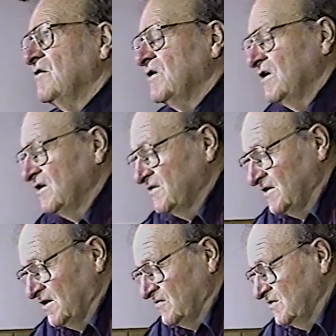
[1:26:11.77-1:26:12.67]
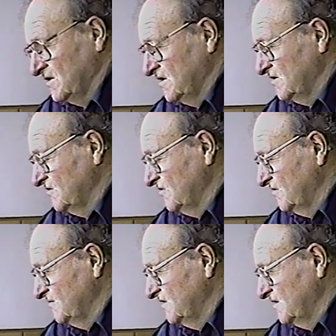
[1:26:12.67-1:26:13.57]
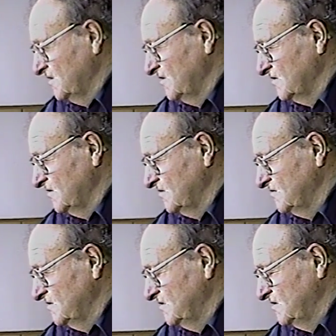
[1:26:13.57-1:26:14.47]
And I said, I want to get the job done, I'll go.